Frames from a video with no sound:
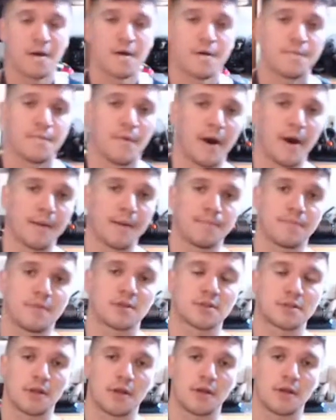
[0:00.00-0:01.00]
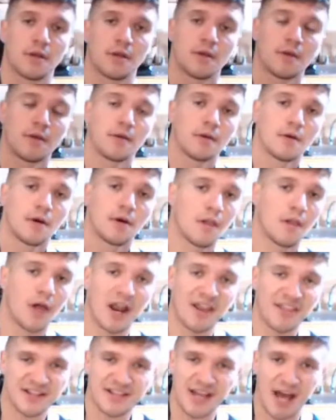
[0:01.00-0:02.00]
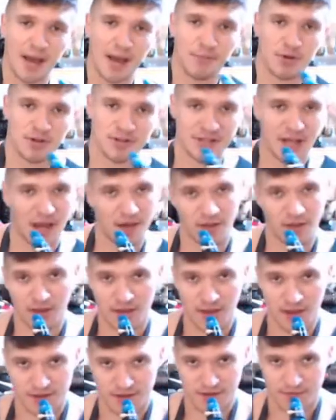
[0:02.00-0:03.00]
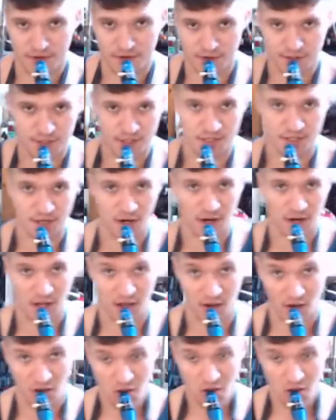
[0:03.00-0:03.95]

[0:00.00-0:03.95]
right? There's, a lot of the time it'll sound like this if you're just starting out.